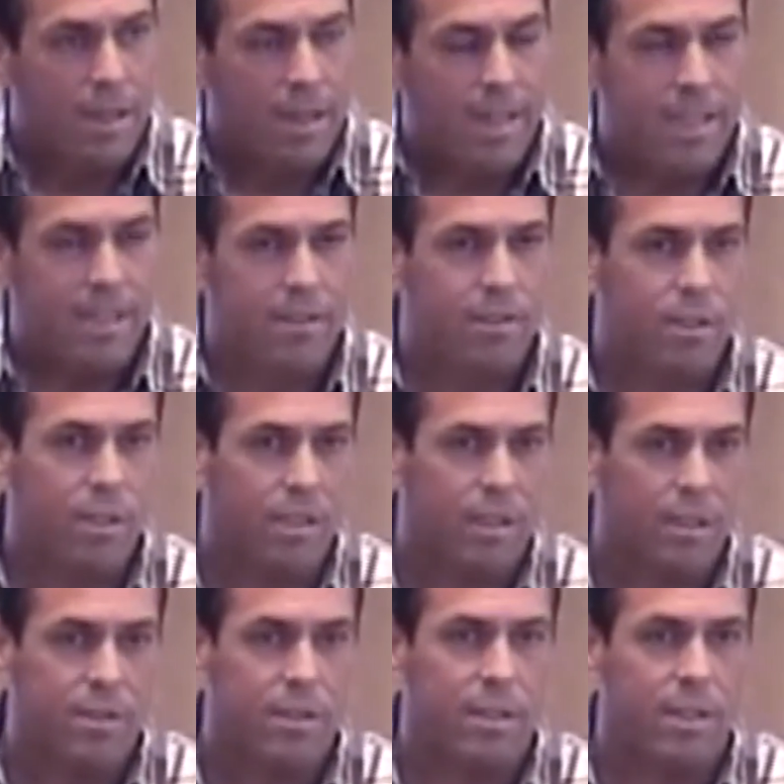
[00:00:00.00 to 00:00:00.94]
I had
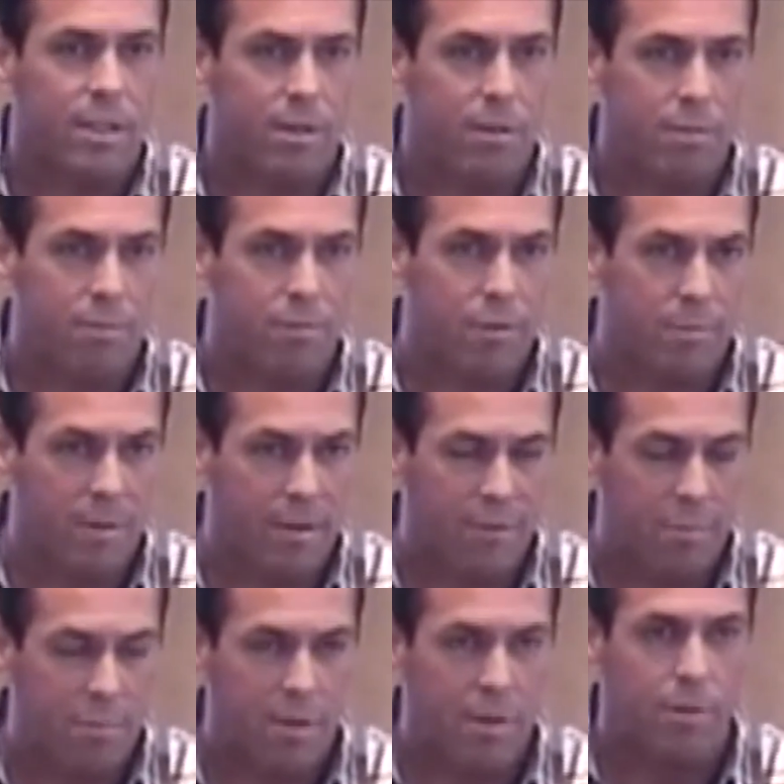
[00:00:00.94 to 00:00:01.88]
songs from my
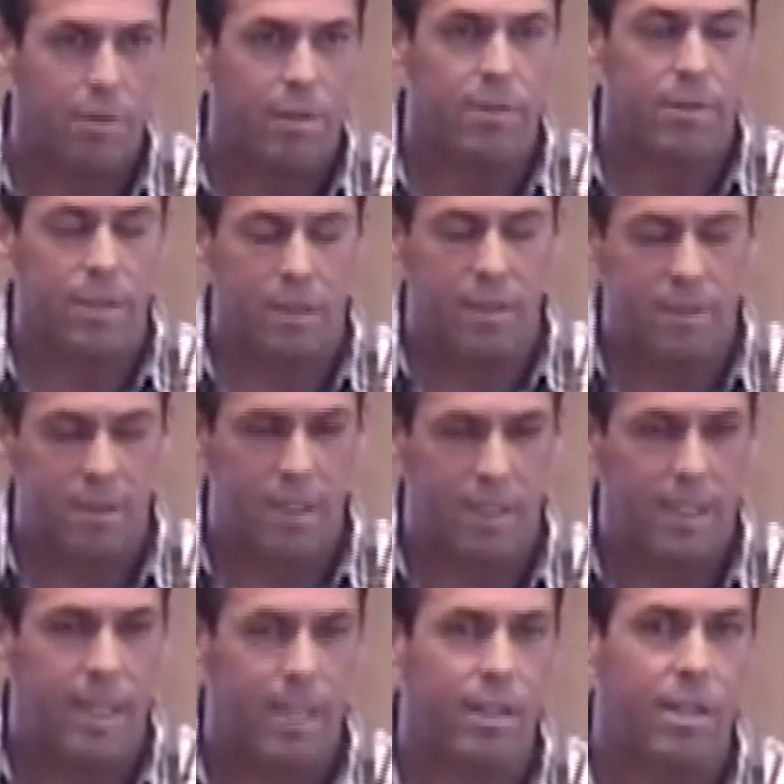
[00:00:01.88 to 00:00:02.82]
familiar, because I listened to
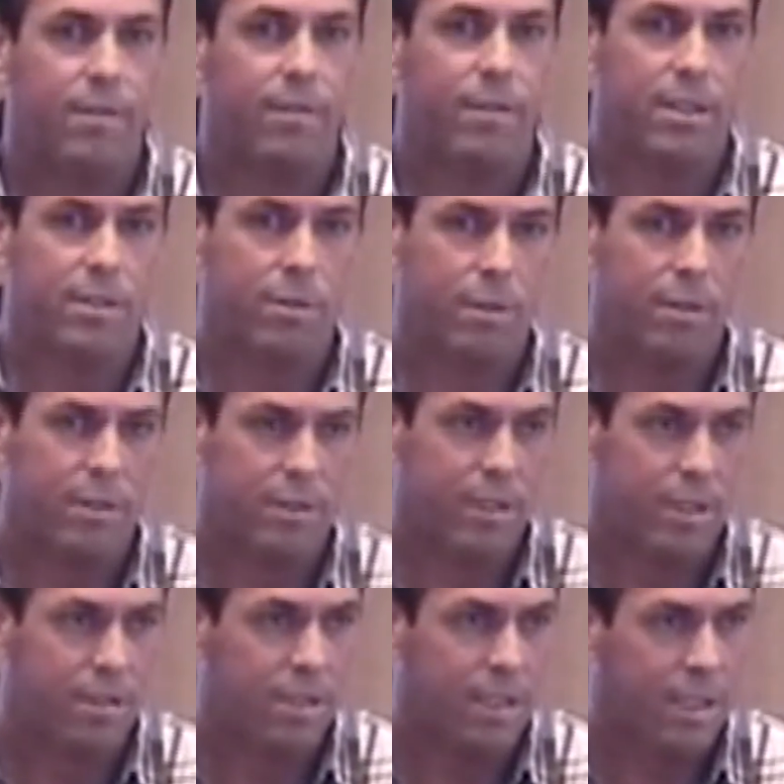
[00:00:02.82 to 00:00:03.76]
K-Love, and that's only the
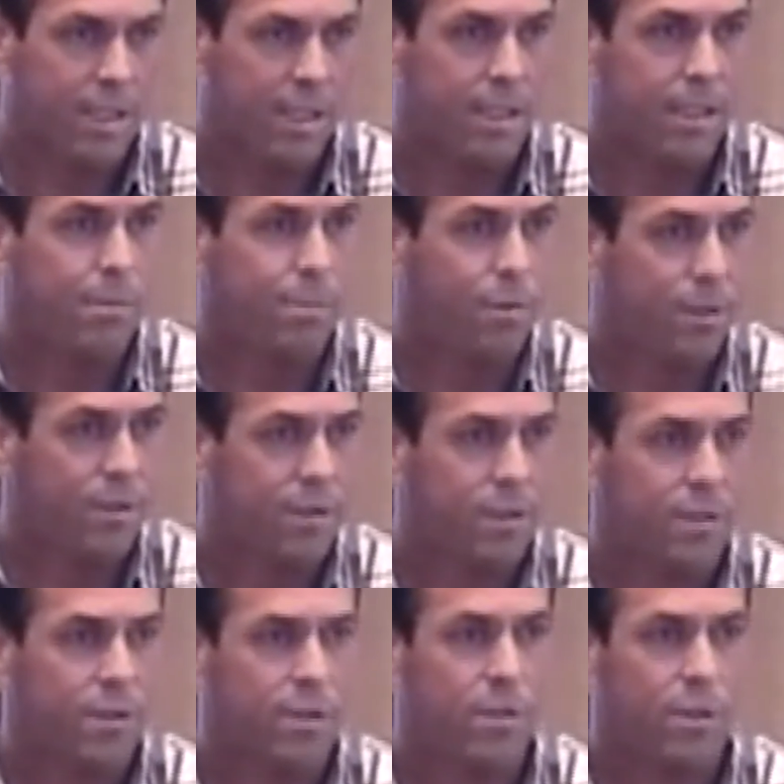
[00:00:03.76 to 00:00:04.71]
station I got in
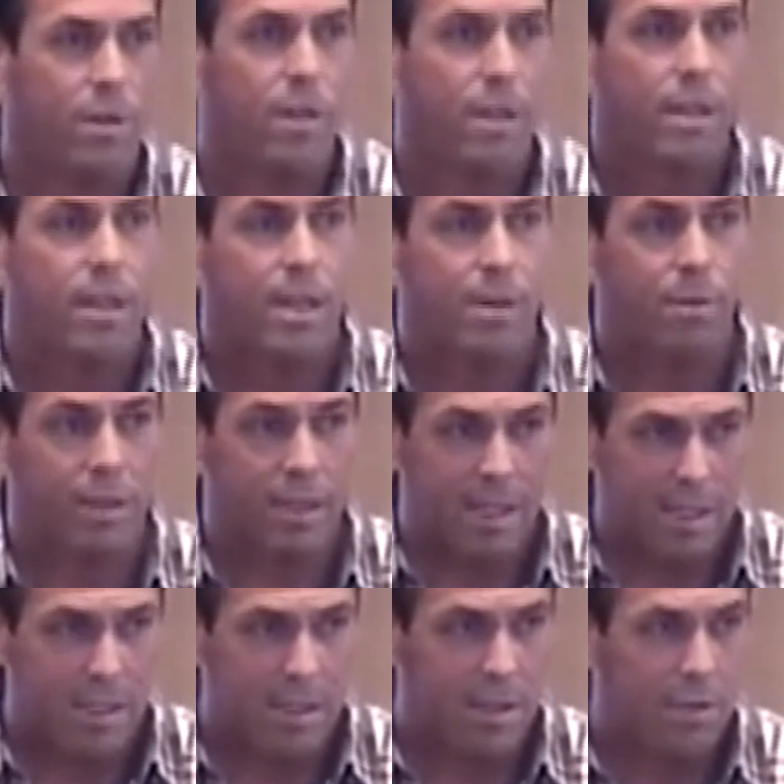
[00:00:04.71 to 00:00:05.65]
prison, so I really
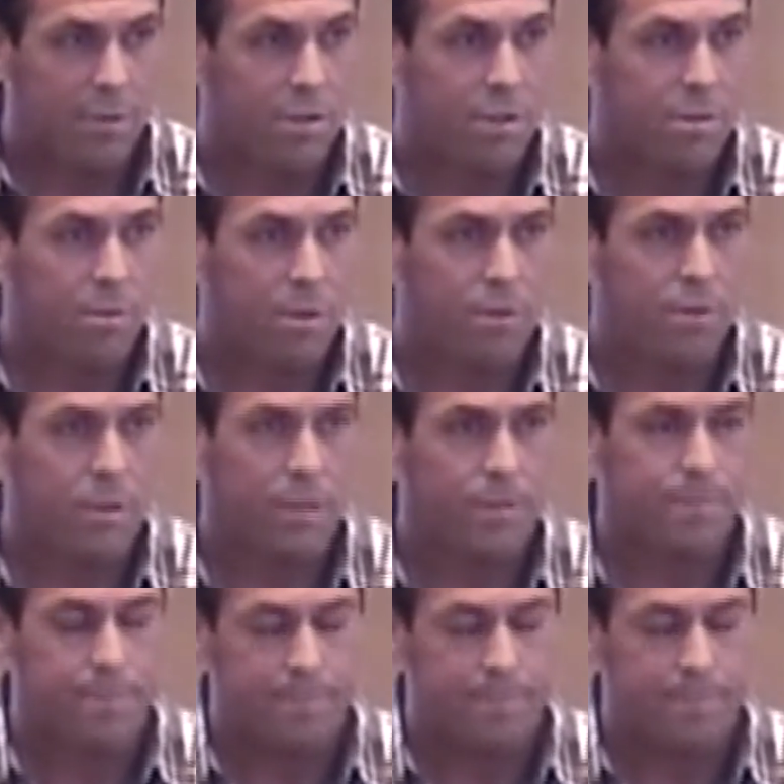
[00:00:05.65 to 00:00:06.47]
got into Christian music.